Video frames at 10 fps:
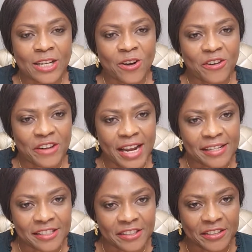
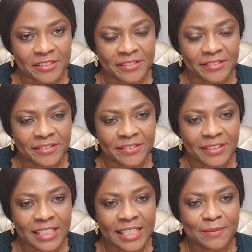coriander
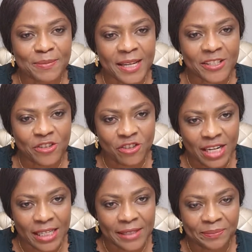in part
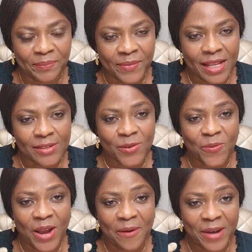3. So
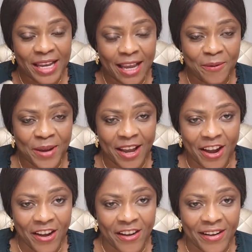here we
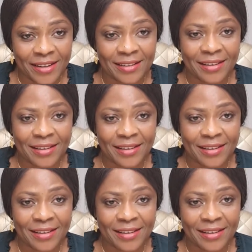are,